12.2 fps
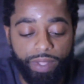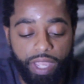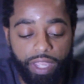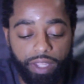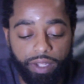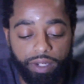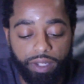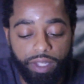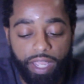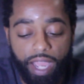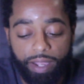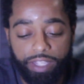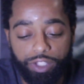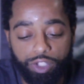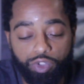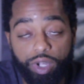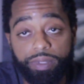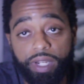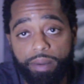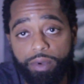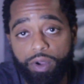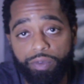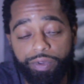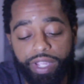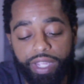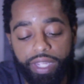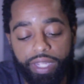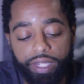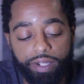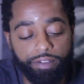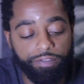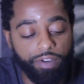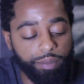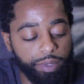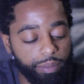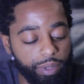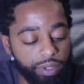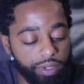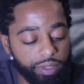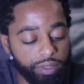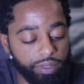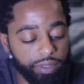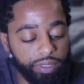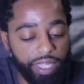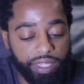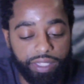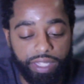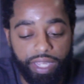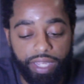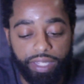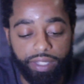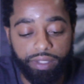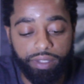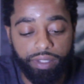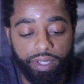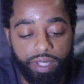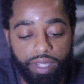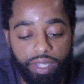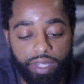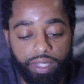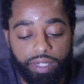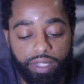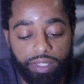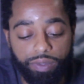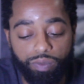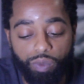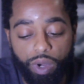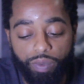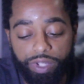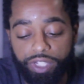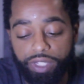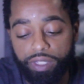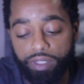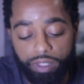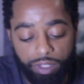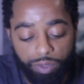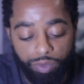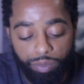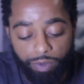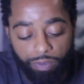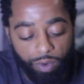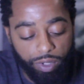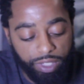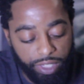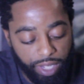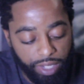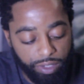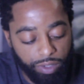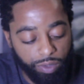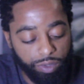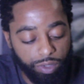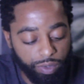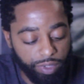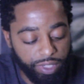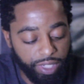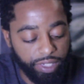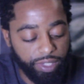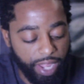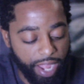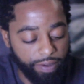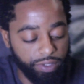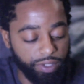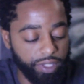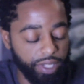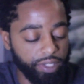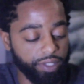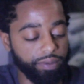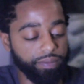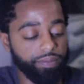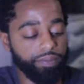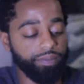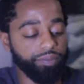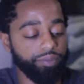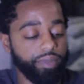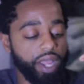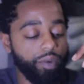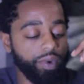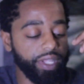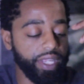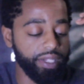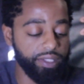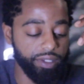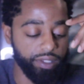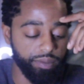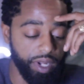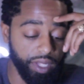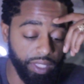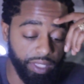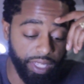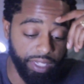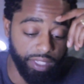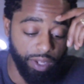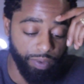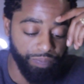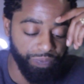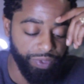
And it's a script that I'm gonna read from the book that says that what we should do before sex or during sex or after sex. I want to get into some other things though.